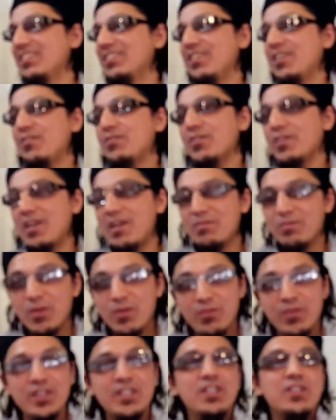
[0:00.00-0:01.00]
You have to come
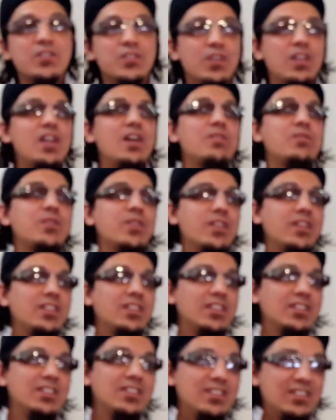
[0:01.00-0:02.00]
for Fajr Salah for that.